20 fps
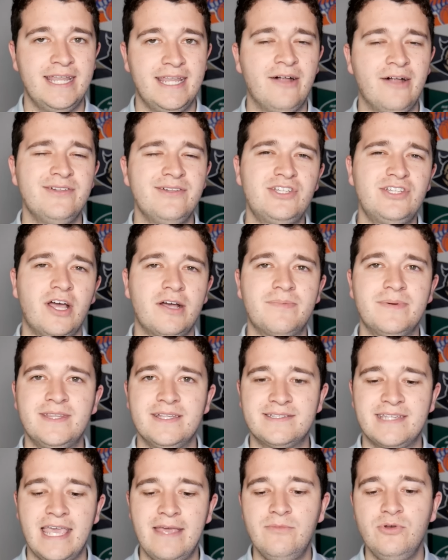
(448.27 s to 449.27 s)
Now let's talk
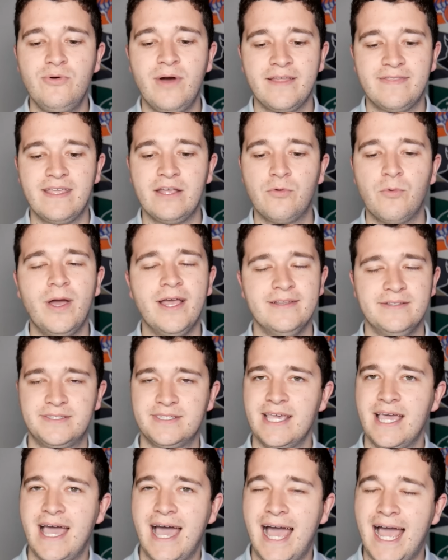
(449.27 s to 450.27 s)
about this game and who I think
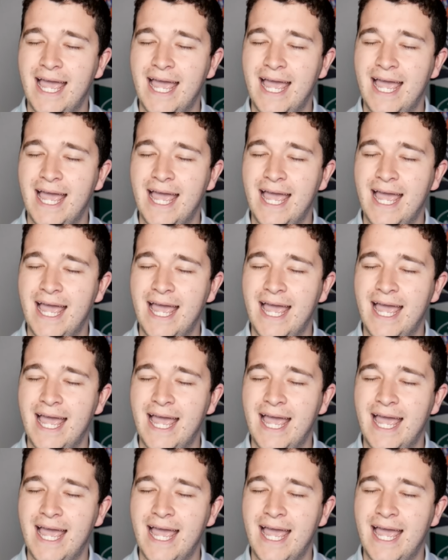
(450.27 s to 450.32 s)
wins.